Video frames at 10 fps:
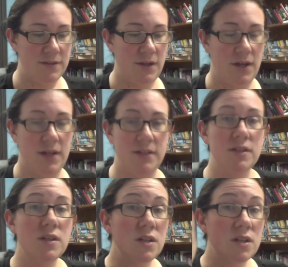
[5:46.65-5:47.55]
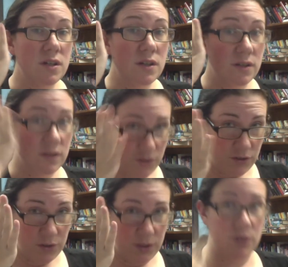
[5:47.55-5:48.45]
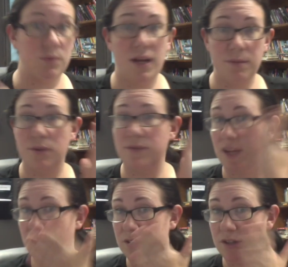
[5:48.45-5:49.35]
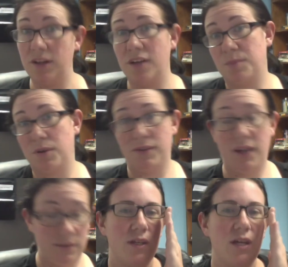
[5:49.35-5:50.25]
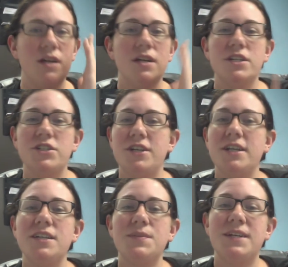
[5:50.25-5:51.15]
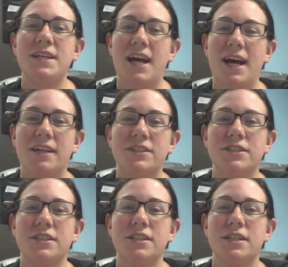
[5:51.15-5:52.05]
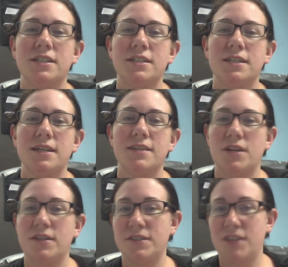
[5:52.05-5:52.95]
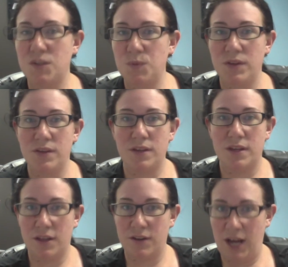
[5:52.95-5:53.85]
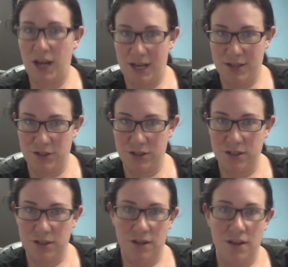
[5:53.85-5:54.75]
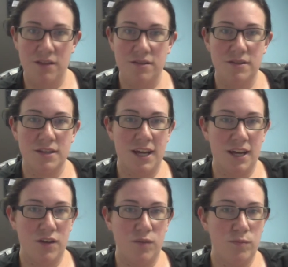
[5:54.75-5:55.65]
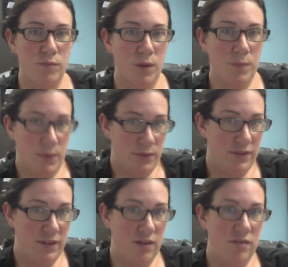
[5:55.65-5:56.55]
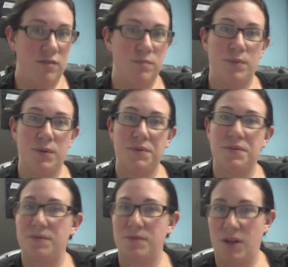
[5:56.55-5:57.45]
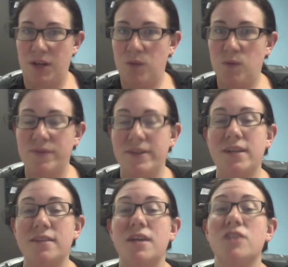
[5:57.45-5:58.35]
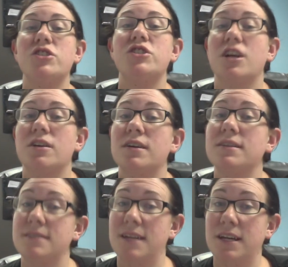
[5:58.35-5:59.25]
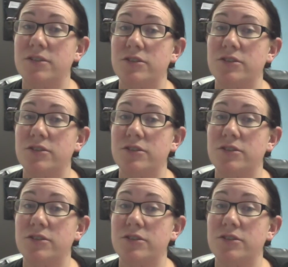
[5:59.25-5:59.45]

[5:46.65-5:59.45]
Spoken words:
on if you're showing your right profile or your left profile. Sharing is when an actor is on the stage with another actor. They are both there, they're both on equal footing, they are sharing the stage.